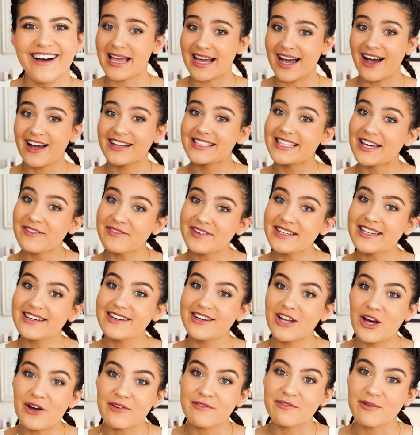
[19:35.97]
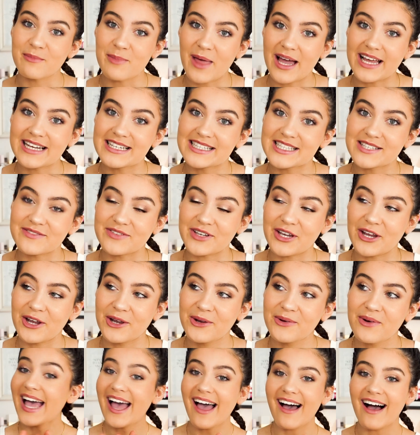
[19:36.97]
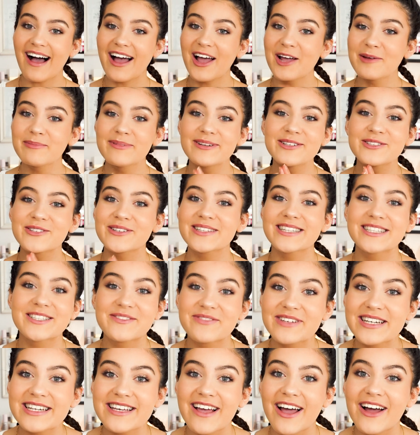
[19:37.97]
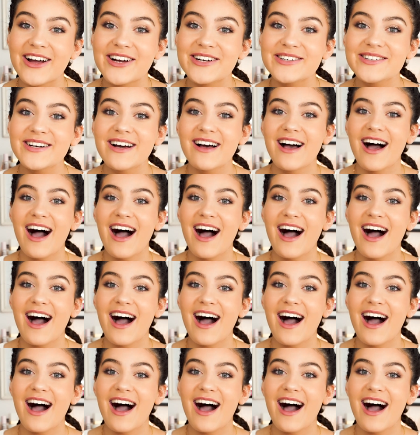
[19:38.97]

Yeah, I definitely learnt from that interview. Yeah, I hope you enjoyed this video.